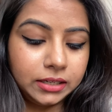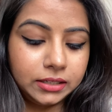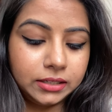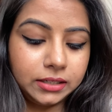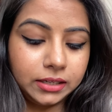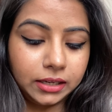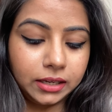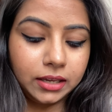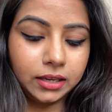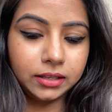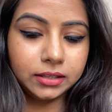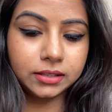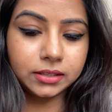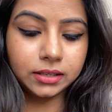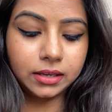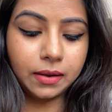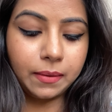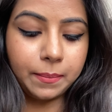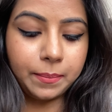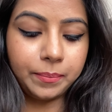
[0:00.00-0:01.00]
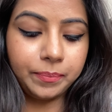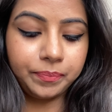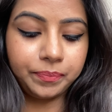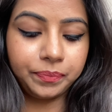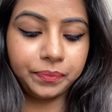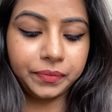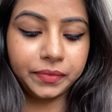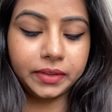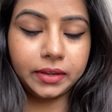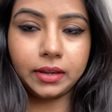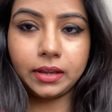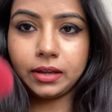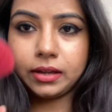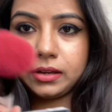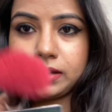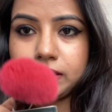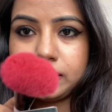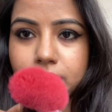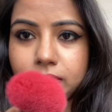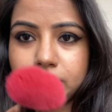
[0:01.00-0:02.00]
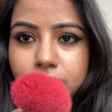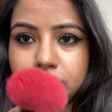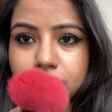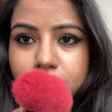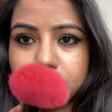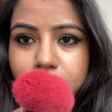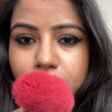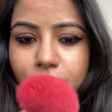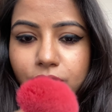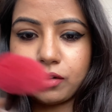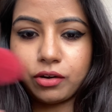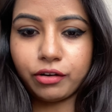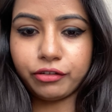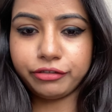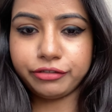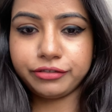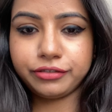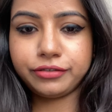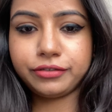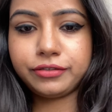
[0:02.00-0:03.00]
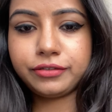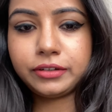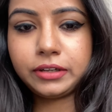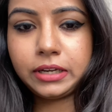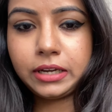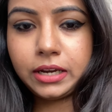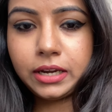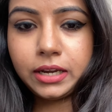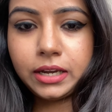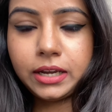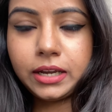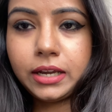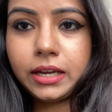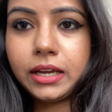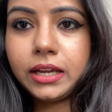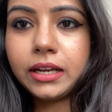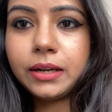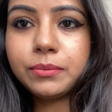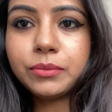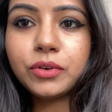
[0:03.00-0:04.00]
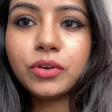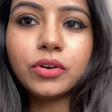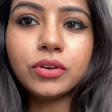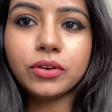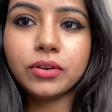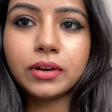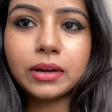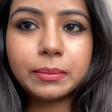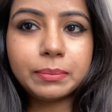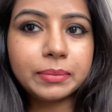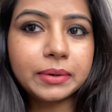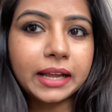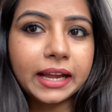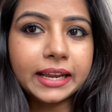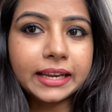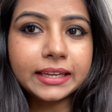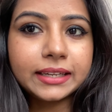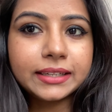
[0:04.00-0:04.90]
taking some dusting off, and I'm gonna apply.